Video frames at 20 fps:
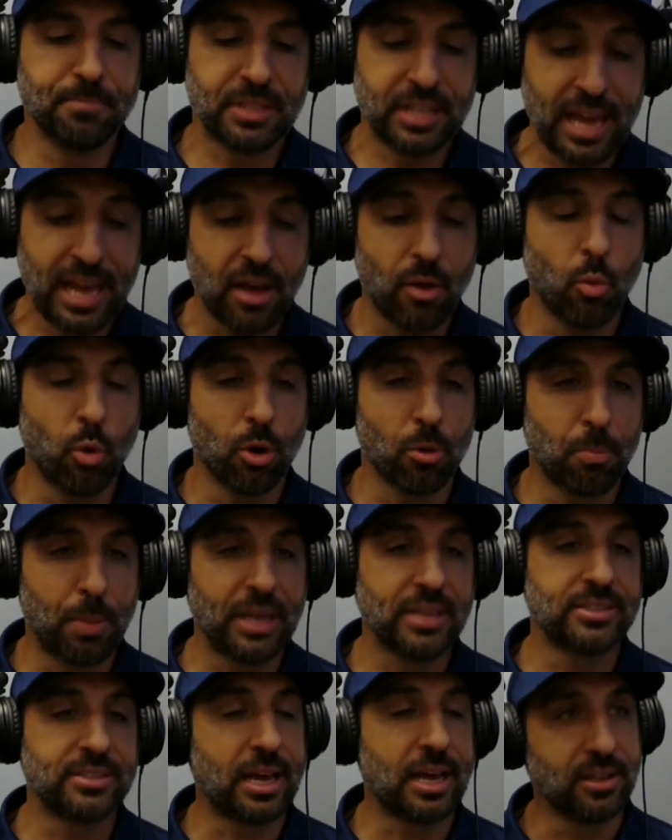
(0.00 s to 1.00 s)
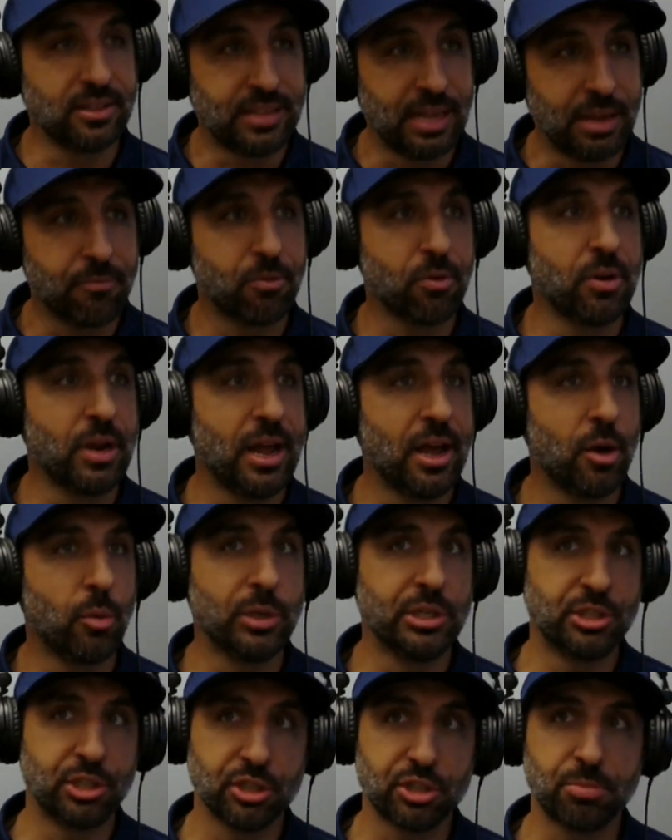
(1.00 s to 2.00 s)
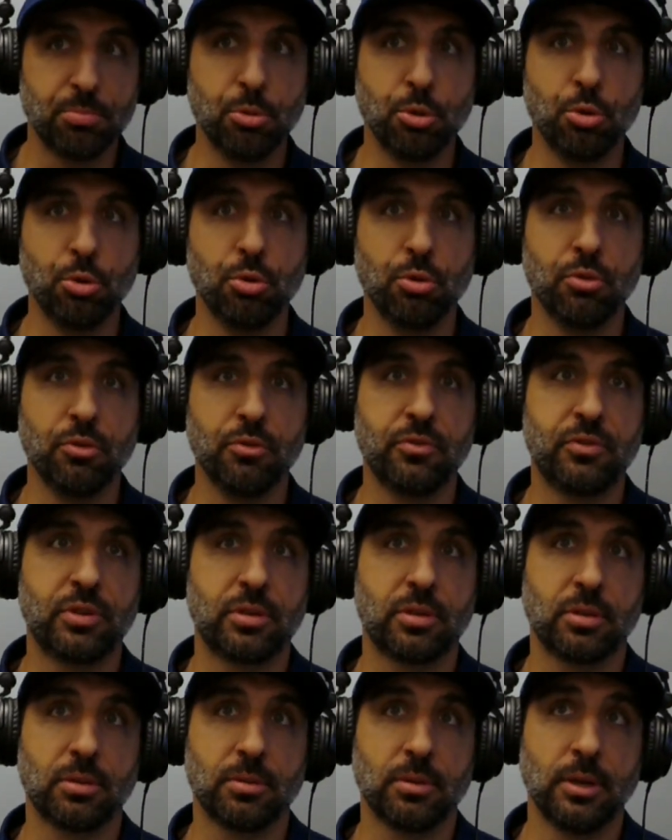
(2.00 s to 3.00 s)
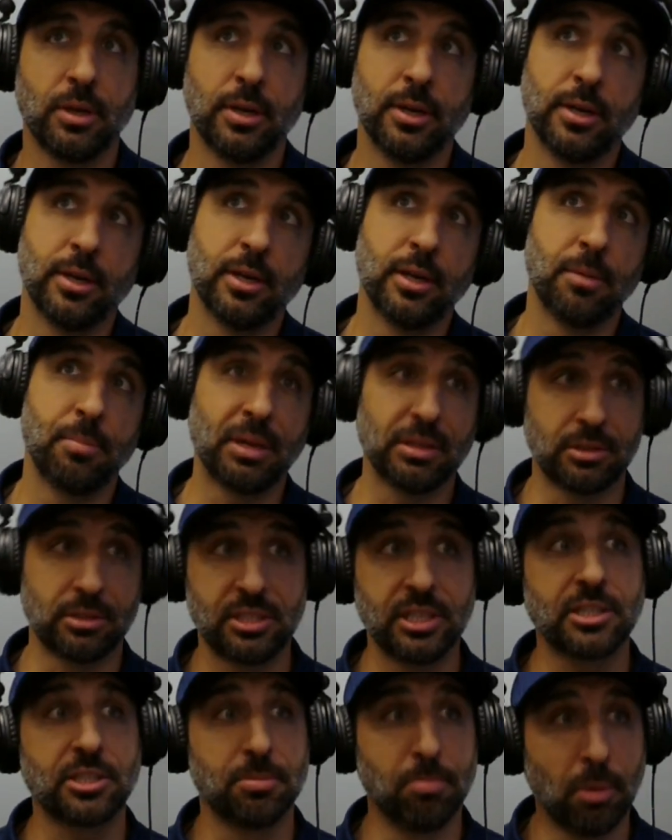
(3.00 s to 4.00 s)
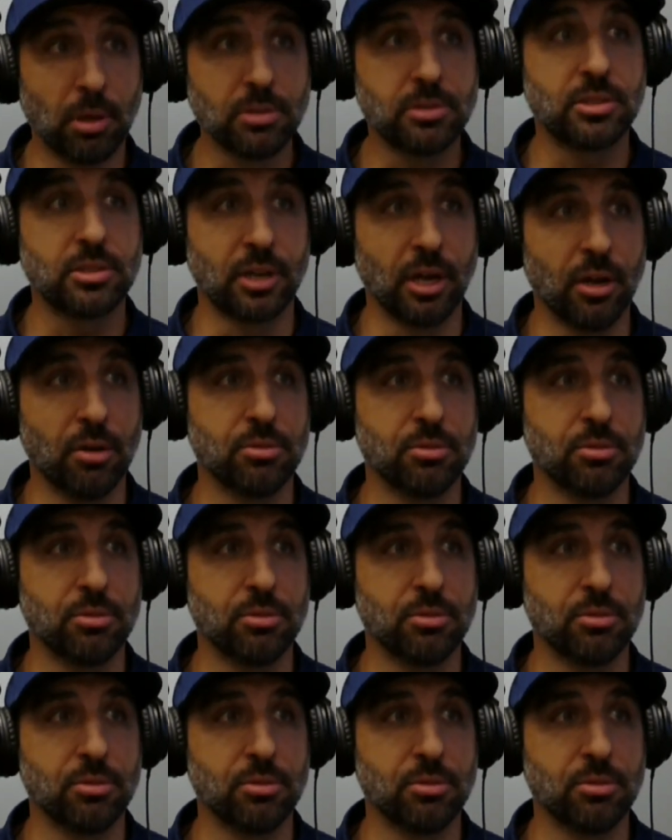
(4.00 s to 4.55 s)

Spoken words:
We're based out of Denver now. We just moved about 6 months ago.